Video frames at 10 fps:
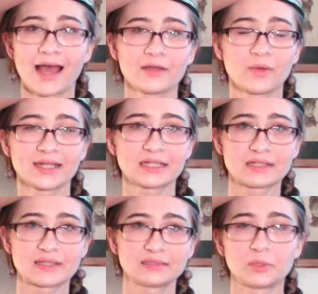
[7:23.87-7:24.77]
I went
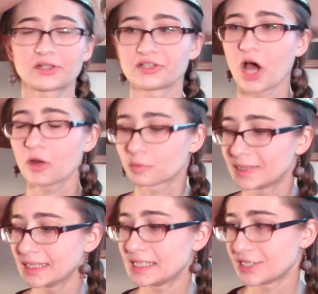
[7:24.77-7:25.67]
into this book not
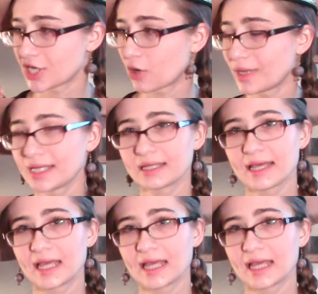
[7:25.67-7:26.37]
really knowing